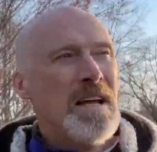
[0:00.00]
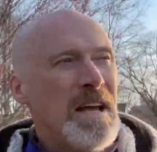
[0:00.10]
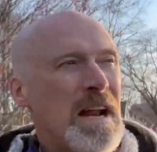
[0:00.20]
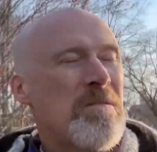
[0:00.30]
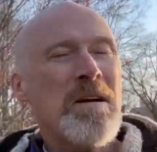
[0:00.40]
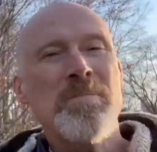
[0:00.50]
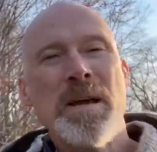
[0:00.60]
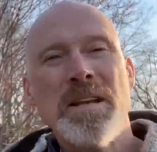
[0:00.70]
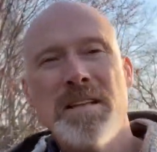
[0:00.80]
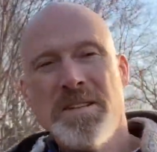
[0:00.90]
And I
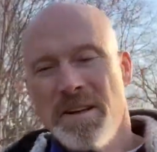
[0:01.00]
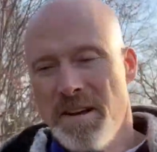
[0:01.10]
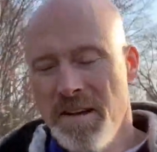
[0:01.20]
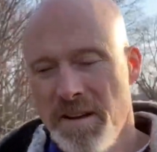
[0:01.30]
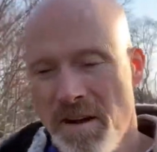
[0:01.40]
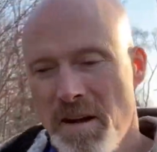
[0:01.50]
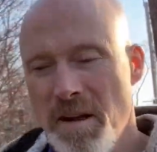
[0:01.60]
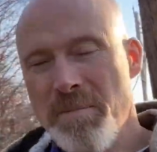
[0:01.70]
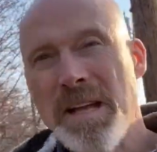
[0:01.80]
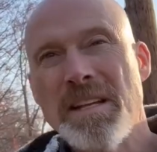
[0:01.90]
recommend this to
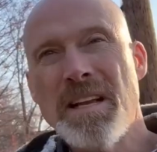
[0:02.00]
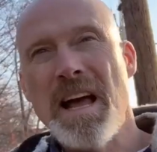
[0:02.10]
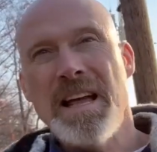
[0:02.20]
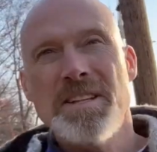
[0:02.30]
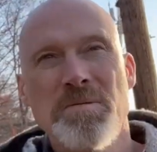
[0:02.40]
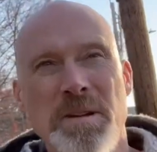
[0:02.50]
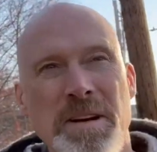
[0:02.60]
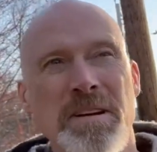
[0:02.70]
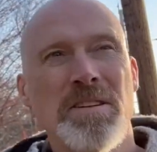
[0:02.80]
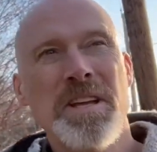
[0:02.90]
all my clients when
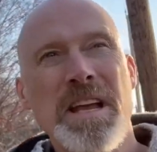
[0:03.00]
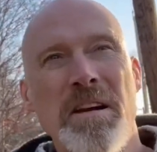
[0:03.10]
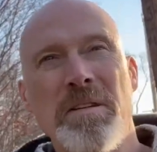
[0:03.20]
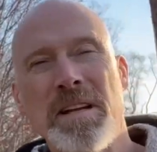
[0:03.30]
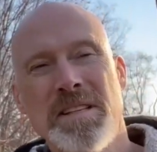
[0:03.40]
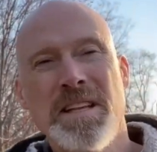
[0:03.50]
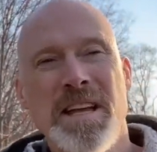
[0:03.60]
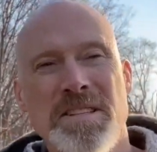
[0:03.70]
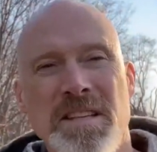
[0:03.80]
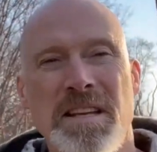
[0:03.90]
they're looking at real
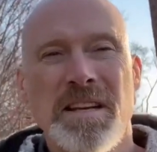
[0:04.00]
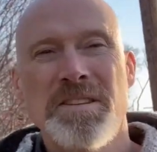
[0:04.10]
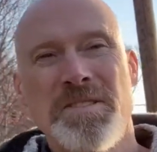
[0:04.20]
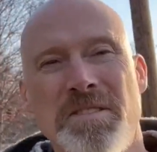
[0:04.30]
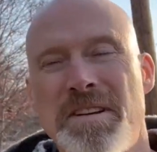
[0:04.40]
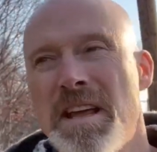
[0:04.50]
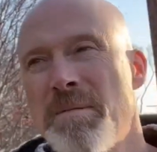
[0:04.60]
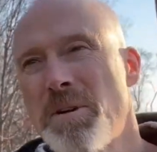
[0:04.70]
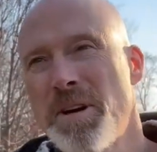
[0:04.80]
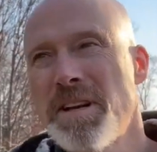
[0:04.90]
estate in a certain
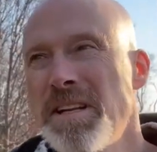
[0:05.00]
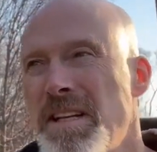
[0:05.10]
neighborhood.